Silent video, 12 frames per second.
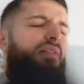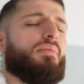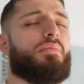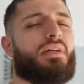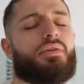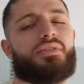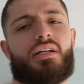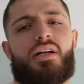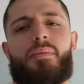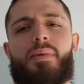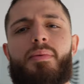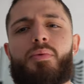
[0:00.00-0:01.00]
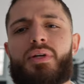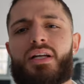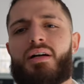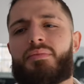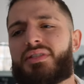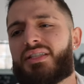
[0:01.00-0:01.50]
but I was like, all right, maybe when it
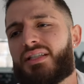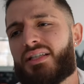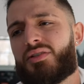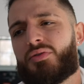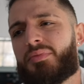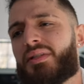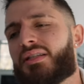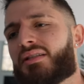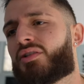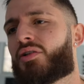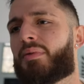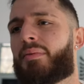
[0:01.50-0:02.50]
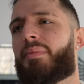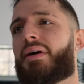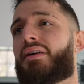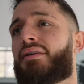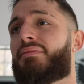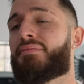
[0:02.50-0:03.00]
comes in, it'll be a little bit
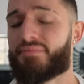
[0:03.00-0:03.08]
better.